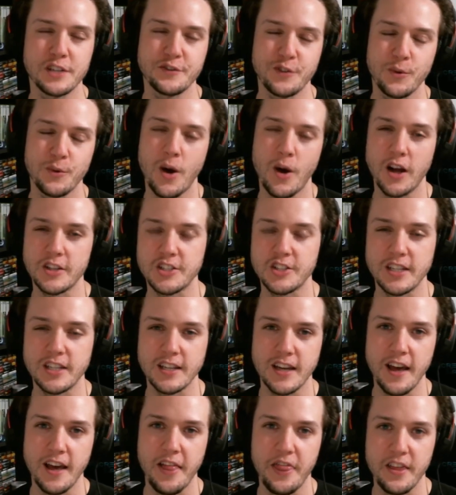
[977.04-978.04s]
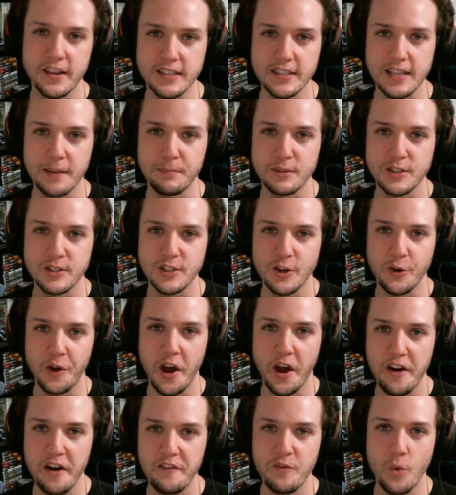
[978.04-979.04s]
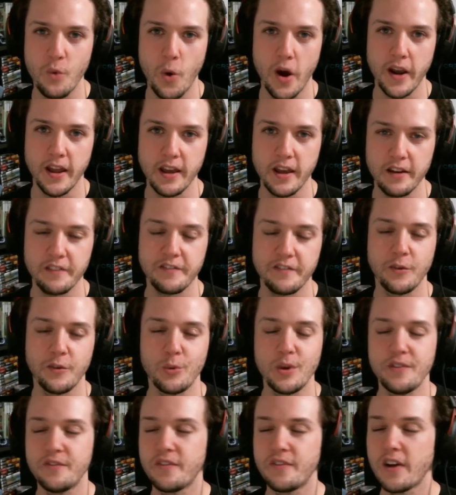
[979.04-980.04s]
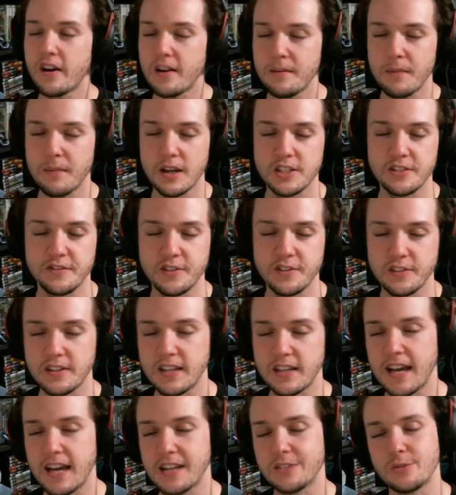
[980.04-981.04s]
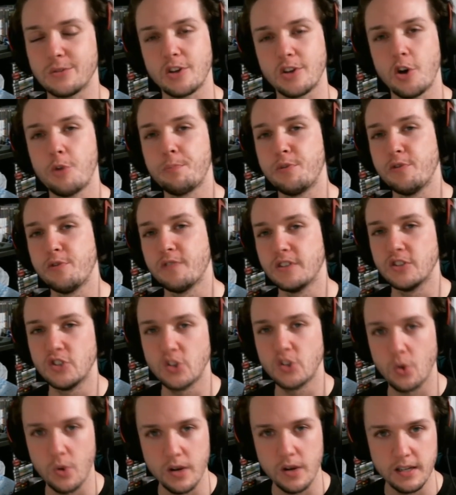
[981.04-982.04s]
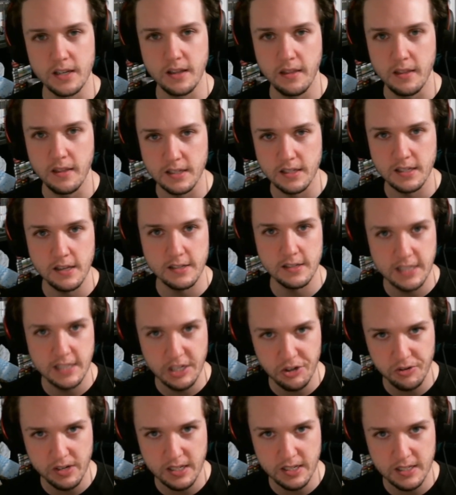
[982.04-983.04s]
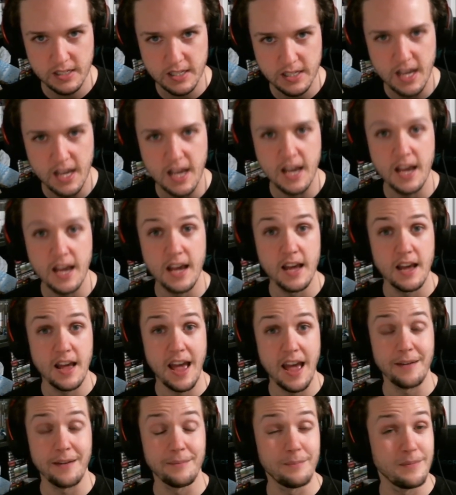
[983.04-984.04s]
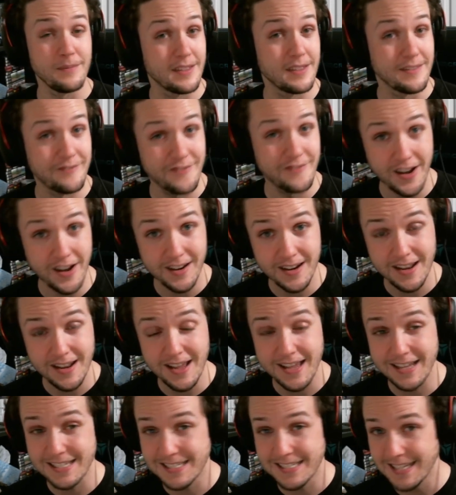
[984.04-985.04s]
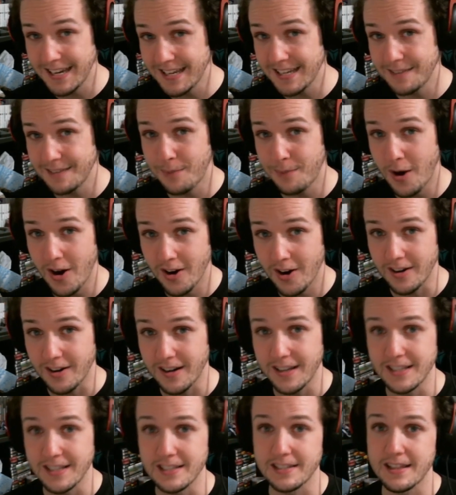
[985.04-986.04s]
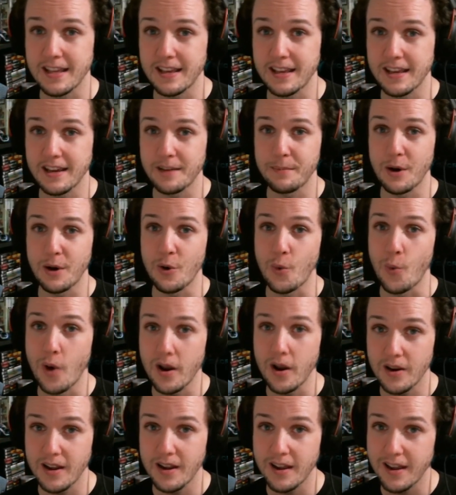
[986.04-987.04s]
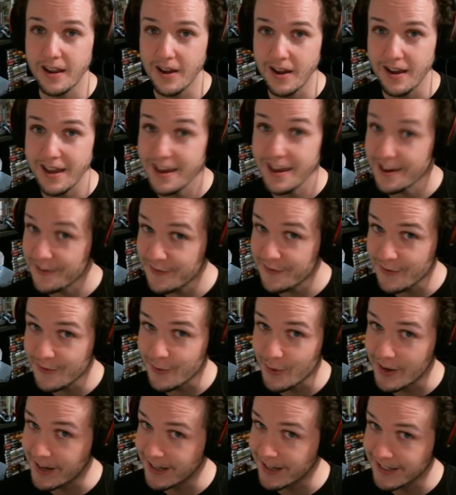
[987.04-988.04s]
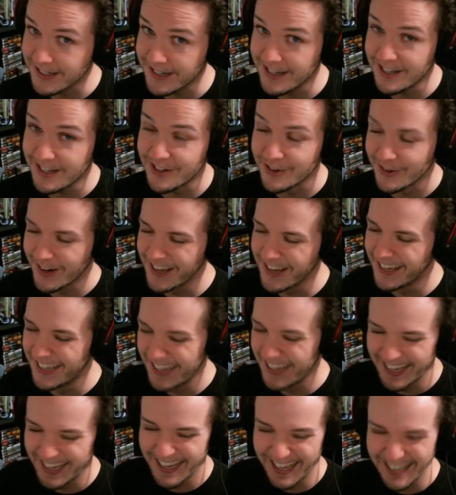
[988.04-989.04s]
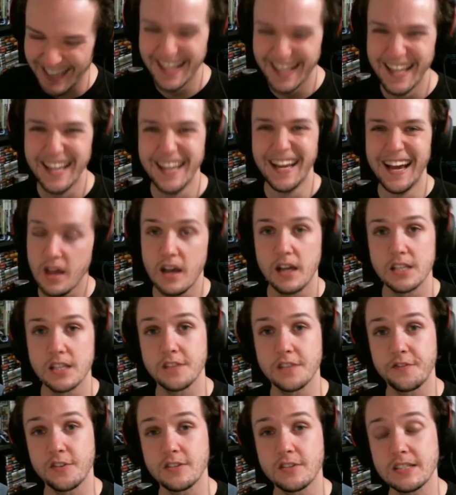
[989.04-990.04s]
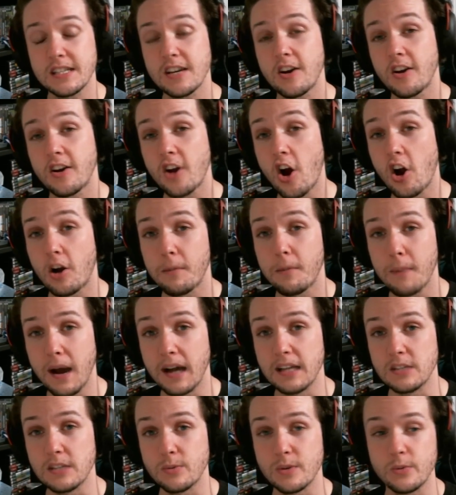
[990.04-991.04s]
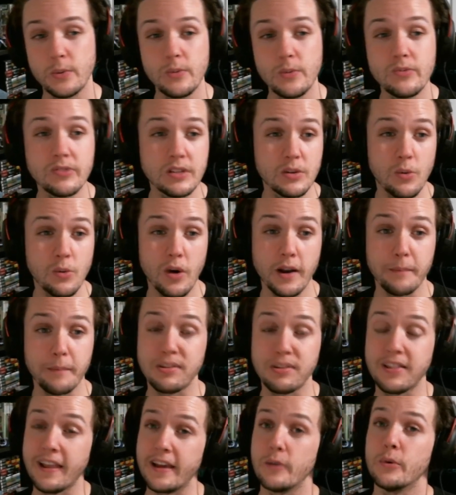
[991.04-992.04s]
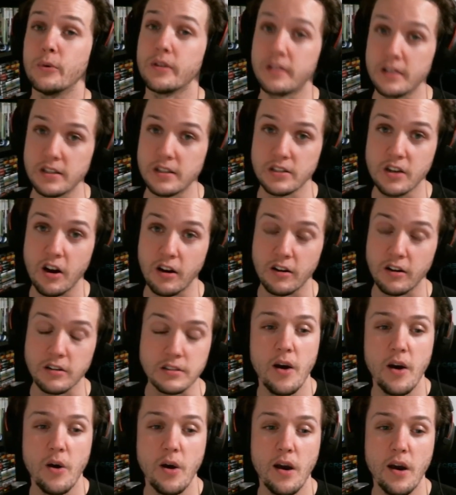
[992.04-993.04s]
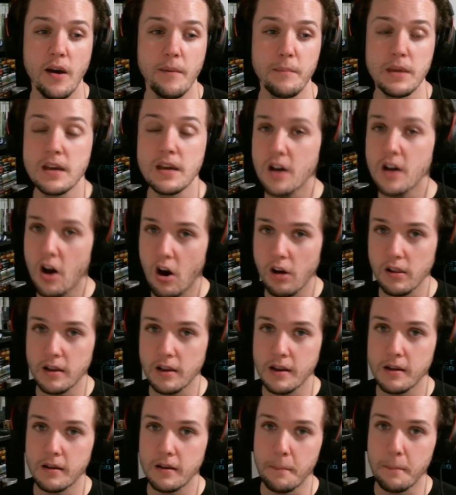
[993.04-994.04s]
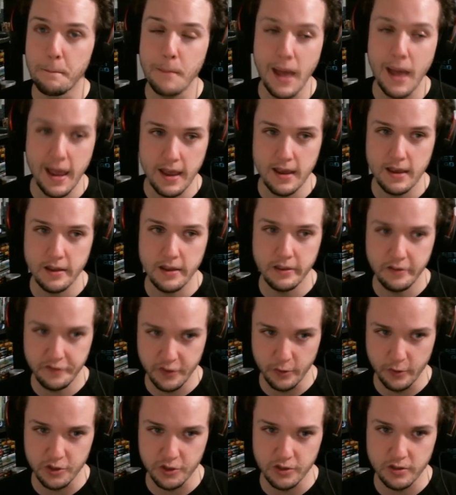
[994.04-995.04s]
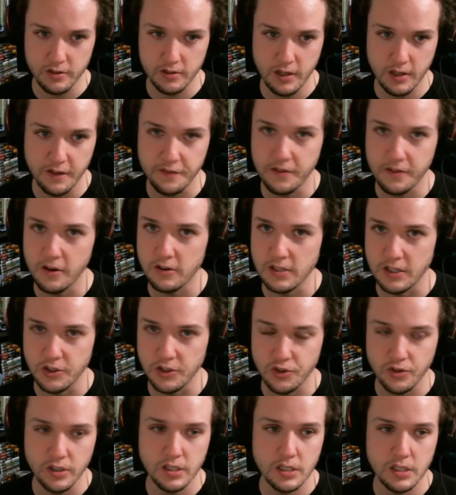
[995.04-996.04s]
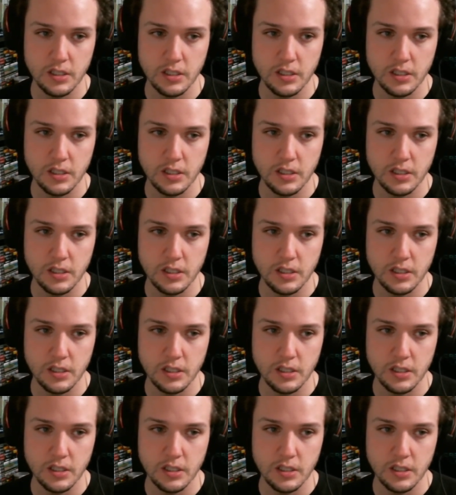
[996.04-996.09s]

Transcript: watching this episode of What If. We very much at Filthy Casuals hope you've enjoyed this series. And the fun, exciting part is thinking about what if we continue. So the first thing on our minds was we really want to play with these cards. Me and Colin may in the future, if there's interest,